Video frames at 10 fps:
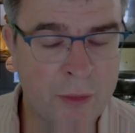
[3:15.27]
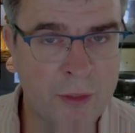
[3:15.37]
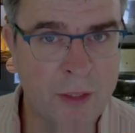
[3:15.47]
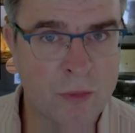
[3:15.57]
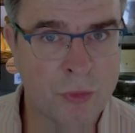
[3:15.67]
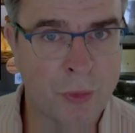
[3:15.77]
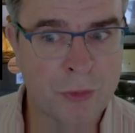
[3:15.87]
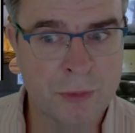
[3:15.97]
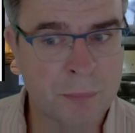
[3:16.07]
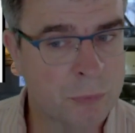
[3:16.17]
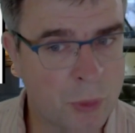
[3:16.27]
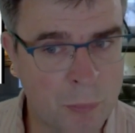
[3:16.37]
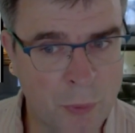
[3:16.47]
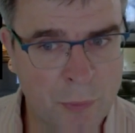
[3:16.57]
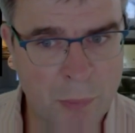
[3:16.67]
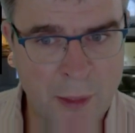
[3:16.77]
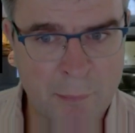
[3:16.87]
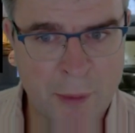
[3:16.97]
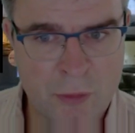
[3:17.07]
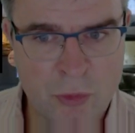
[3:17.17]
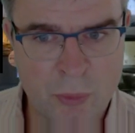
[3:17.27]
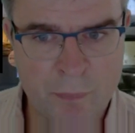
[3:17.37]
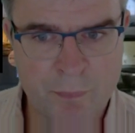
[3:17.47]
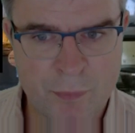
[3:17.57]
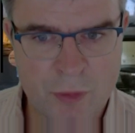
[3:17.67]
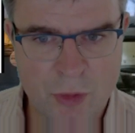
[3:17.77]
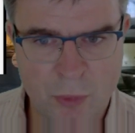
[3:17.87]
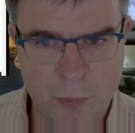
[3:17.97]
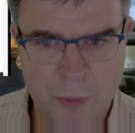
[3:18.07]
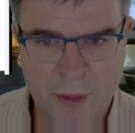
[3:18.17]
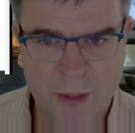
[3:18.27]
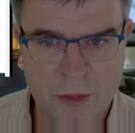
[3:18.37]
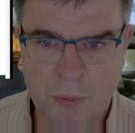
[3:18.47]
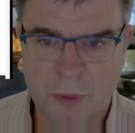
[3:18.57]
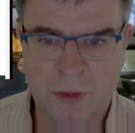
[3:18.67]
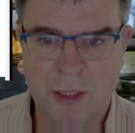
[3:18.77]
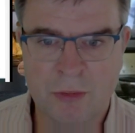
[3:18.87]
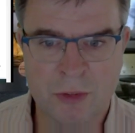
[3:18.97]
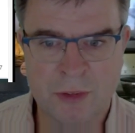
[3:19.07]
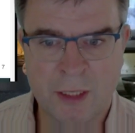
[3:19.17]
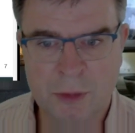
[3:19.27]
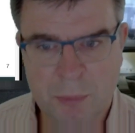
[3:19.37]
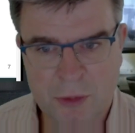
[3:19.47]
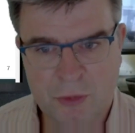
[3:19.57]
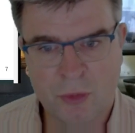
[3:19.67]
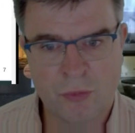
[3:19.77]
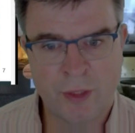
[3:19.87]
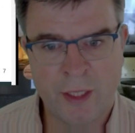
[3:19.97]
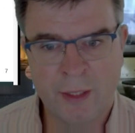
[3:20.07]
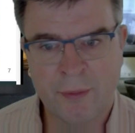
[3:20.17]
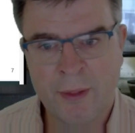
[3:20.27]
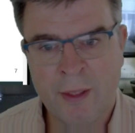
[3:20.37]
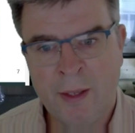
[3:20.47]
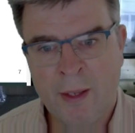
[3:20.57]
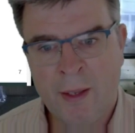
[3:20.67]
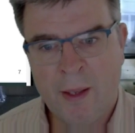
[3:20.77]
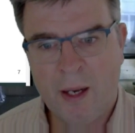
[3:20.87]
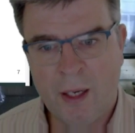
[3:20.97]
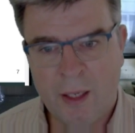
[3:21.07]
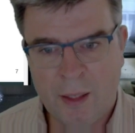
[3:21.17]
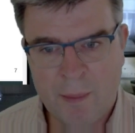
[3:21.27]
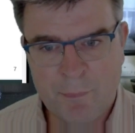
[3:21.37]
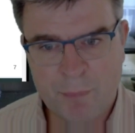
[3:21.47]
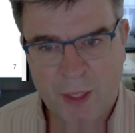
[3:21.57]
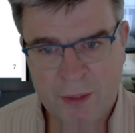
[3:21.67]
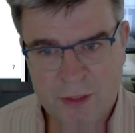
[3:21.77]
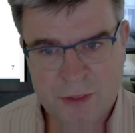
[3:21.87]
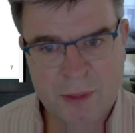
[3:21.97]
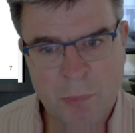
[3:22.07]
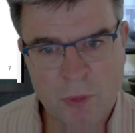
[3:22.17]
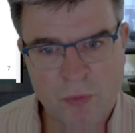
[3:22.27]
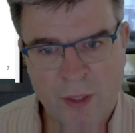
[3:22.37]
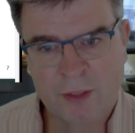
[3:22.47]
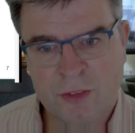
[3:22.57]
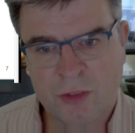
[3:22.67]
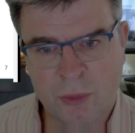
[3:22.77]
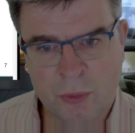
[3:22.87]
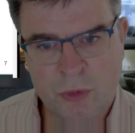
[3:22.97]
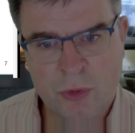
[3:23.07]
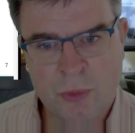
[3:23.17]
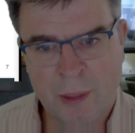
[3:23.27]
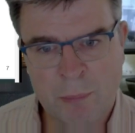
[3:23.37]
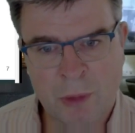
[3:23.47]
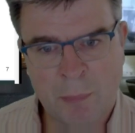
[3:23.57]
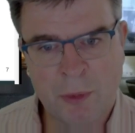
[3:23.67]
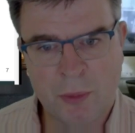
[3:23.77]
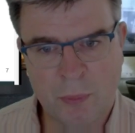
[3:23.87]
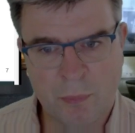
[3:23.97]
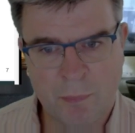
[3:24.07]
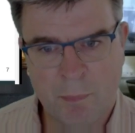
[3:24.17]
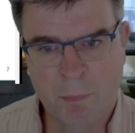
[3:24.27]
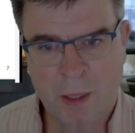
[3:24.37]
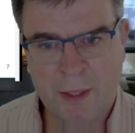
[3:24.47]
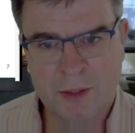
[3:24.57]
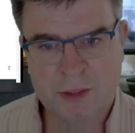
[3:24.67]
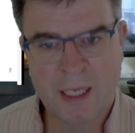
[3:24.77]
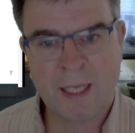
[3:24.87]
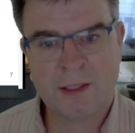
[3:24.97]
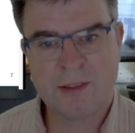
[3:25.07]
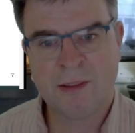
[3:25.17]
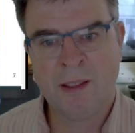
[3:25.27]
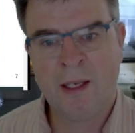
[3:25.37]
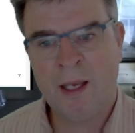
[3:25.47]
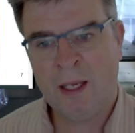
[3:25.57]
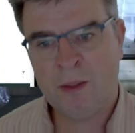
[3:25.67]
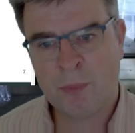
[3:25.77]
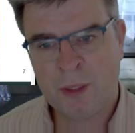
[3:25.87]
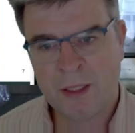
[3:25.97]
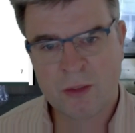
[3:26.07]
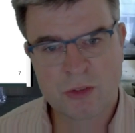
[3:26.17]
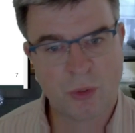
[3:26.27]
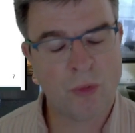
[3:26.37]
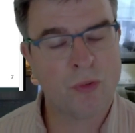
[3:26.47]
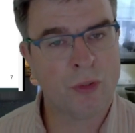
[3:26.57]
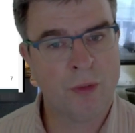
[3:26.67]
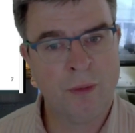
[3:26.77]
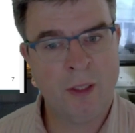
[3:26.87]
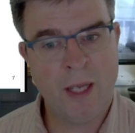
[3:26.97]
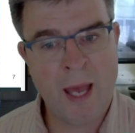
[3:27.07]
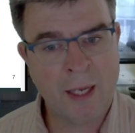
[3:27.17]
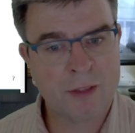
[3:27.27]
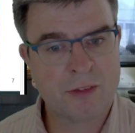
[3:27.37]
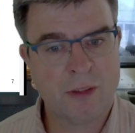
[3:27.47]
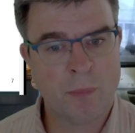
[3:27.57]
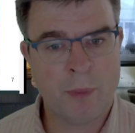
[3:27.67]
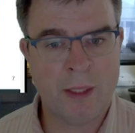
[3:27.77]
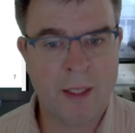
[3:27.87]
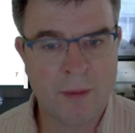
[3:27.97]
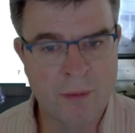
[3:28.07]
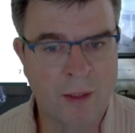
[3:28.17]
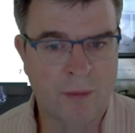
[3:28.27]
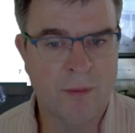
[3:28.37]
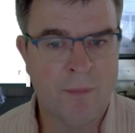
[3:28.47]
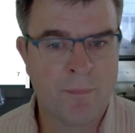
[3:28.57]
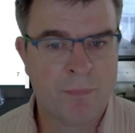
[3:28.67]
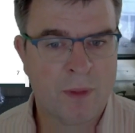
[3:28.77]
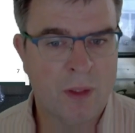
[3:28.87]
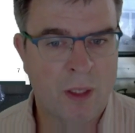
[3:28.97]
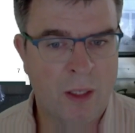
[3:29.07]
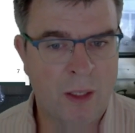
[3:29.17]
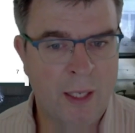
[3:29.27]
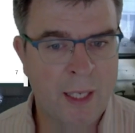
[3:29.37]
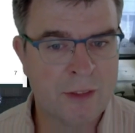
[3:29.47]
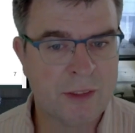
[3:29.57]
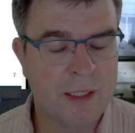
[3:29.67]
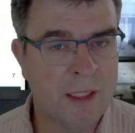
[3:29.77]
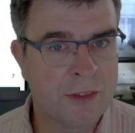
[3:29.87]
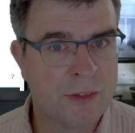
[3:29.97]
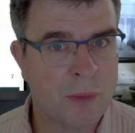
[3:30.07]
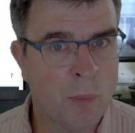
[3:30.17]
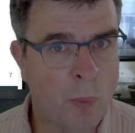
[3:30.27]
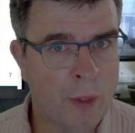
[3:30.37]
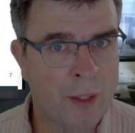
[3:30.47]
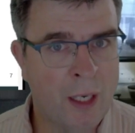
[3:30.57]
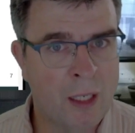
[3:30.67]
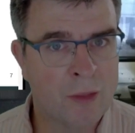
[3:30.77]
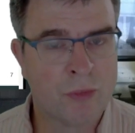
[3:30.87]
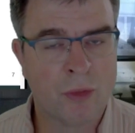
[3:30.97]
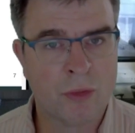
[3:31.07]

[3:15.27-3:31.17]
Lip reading: the inverse, so multiplying by 2. So that is what gives us the expression over here. And this simplifies to 2 times W minus X. And if we then solve for X, we get that X is 1/2